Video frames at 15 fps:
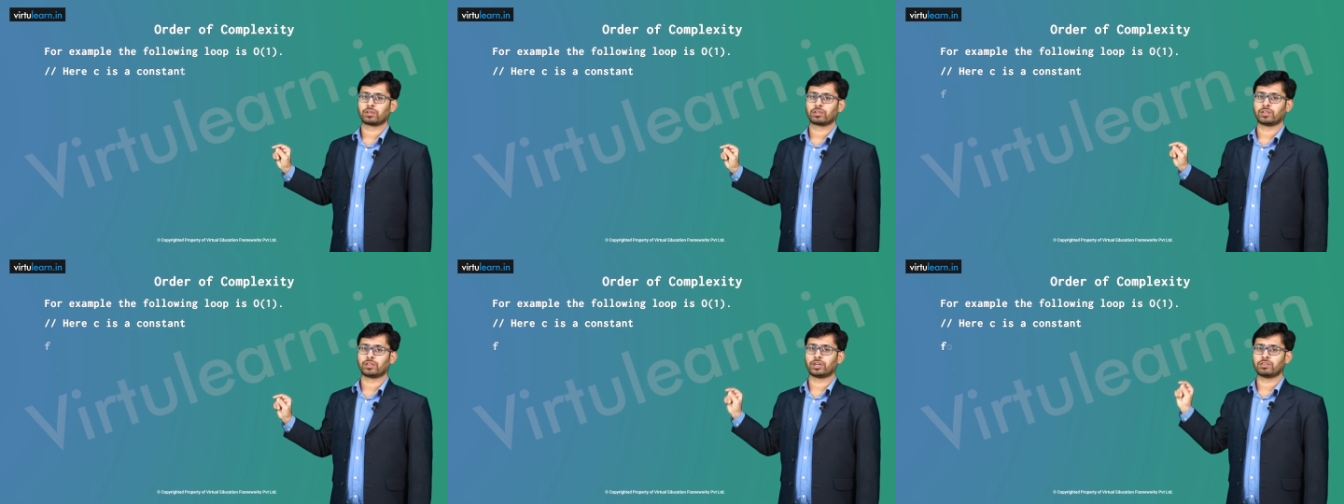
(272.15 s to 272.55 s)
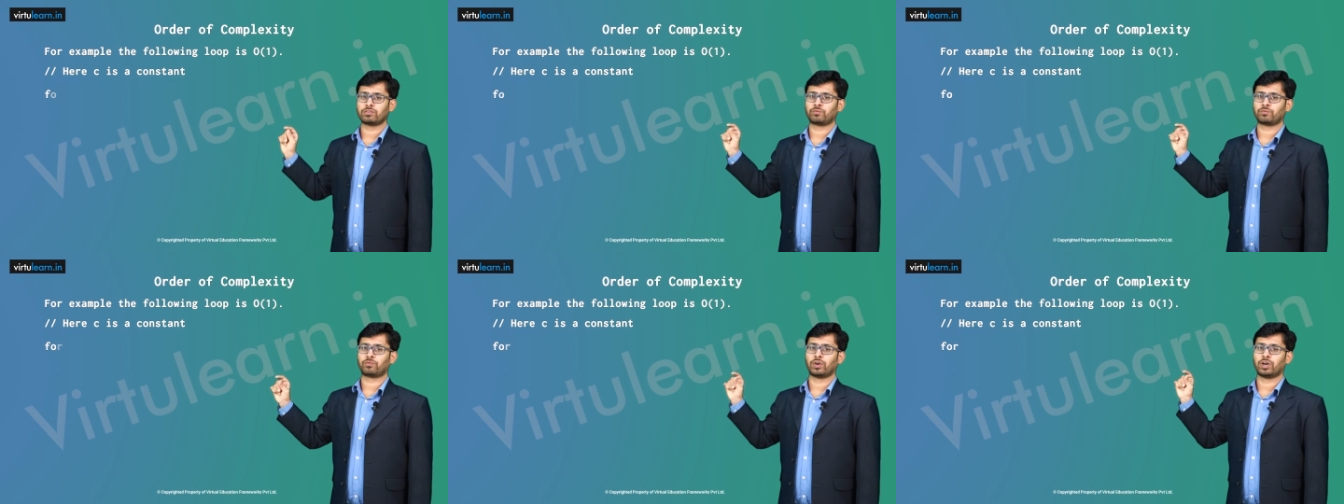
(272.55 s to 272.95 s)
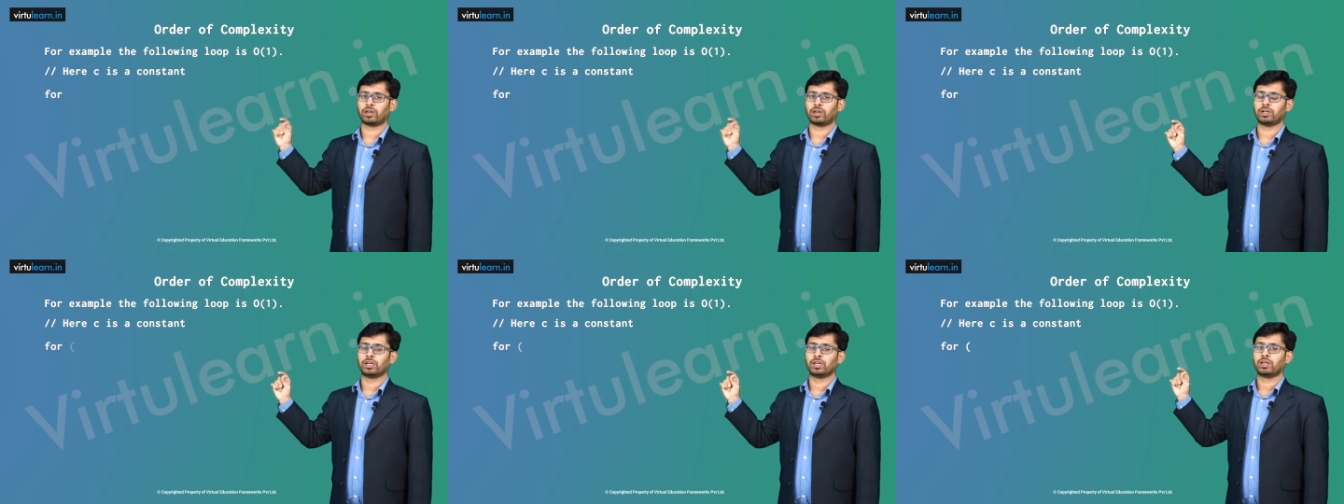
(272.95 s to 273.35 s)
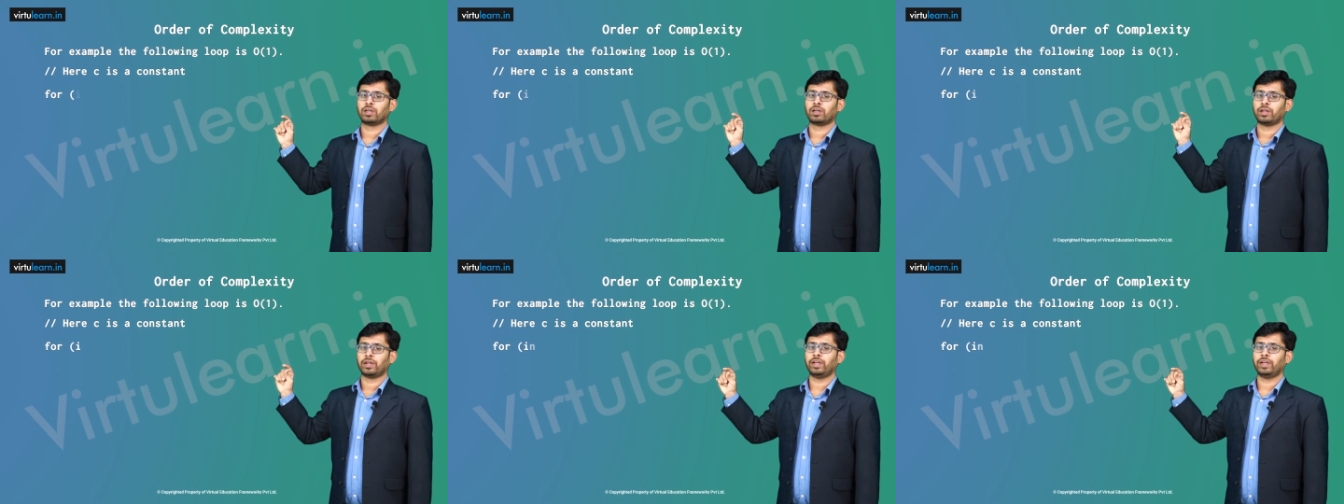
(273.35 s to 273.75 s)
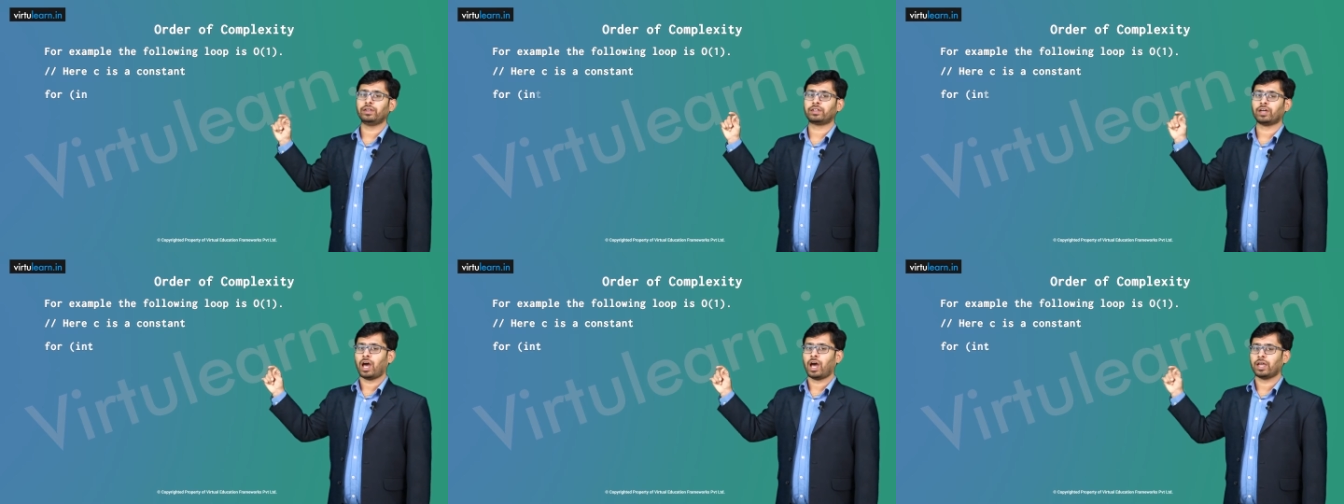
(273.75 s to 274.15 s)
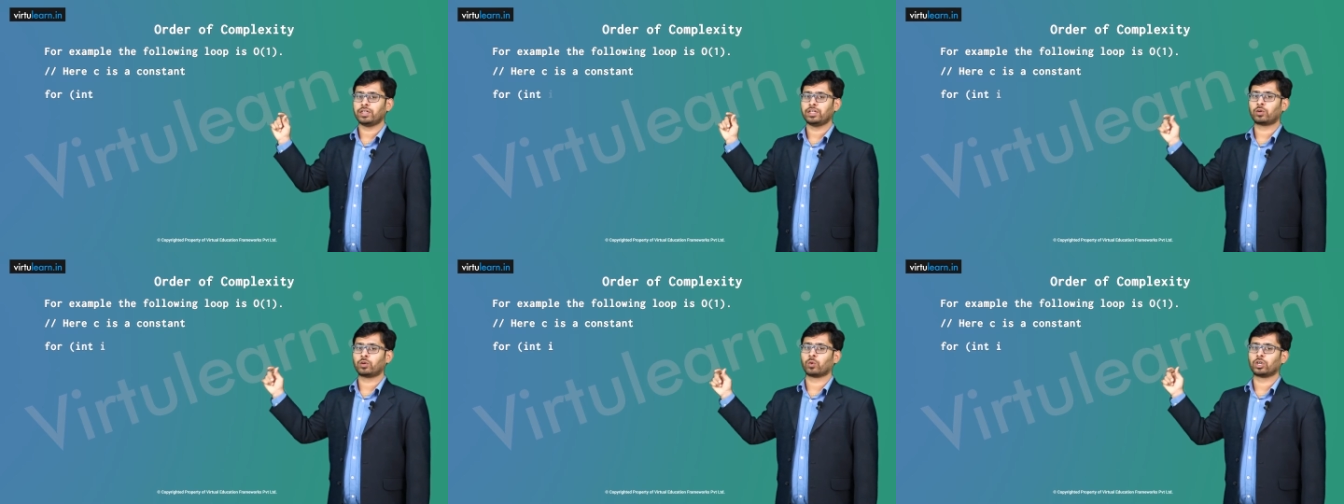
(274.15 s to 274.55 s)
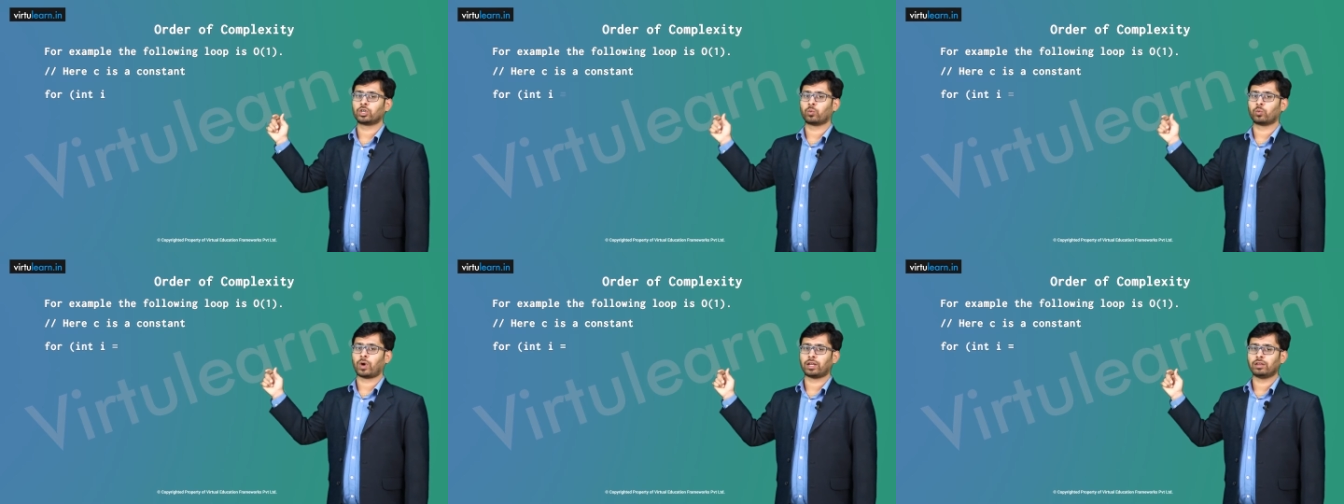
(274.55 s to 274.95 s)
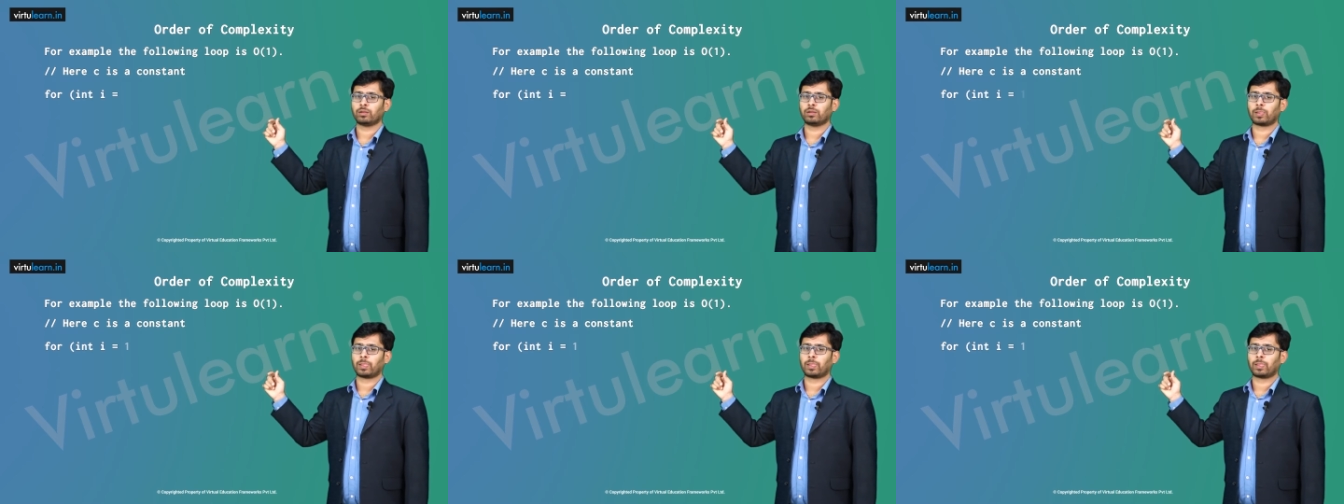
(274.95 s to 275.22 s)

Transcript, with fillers: that is for int I equal to one,